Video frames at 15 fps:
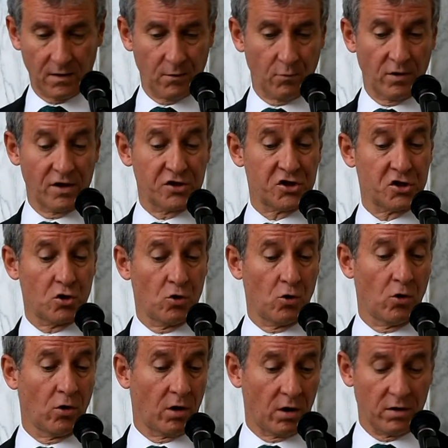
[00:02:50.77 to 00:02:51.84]
When a
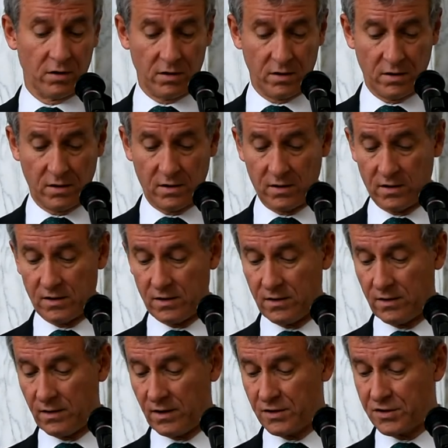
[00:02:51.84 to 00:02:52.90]
school
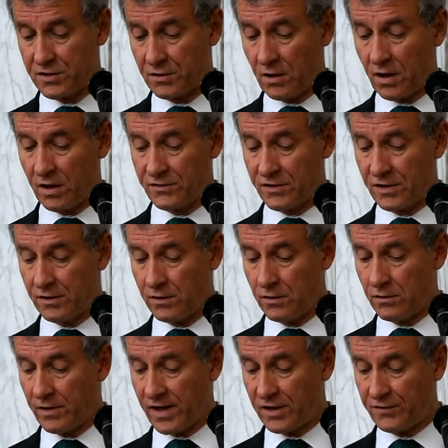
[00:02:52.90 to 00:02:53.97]
installs a
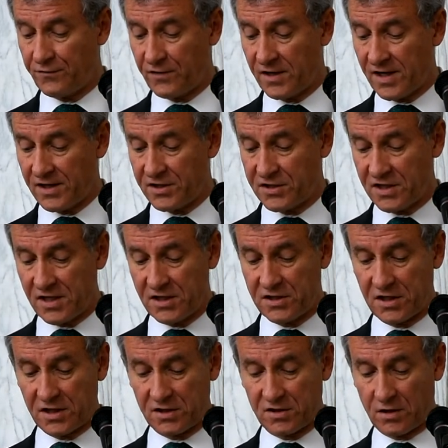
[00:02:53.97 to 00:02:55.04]
new HVAC
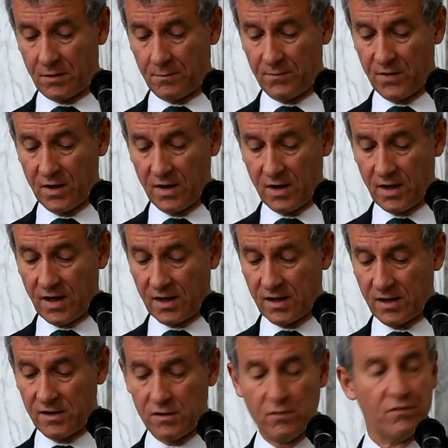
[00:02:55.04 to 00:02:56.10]
system, it
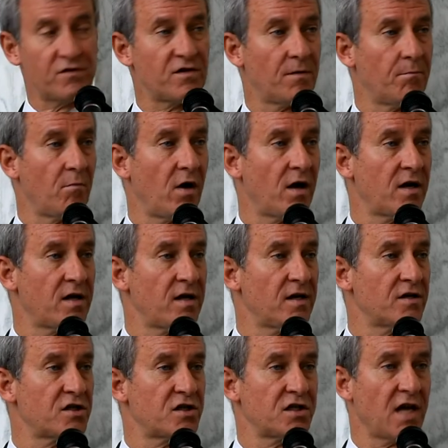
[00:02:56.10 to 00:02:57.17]
can use the money
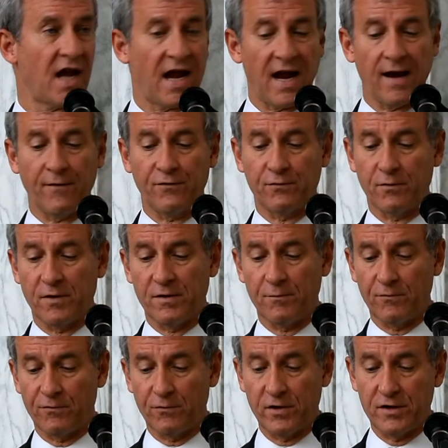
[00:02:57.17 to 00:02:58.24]
it saves
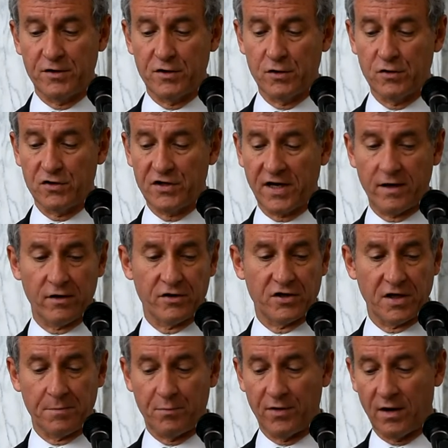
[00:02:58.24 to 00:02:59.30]
to reduce
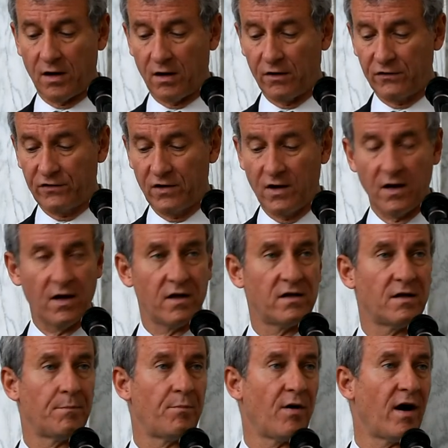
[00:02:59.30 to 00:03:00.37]
energy bills
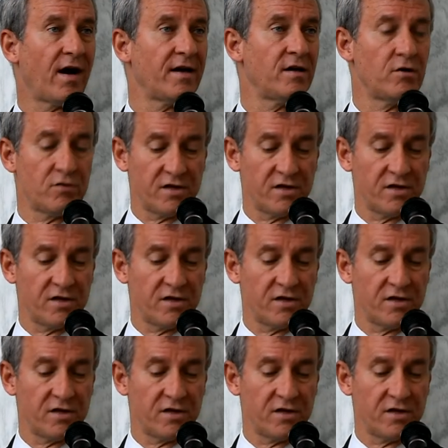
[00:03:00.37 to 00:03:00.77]
to buy new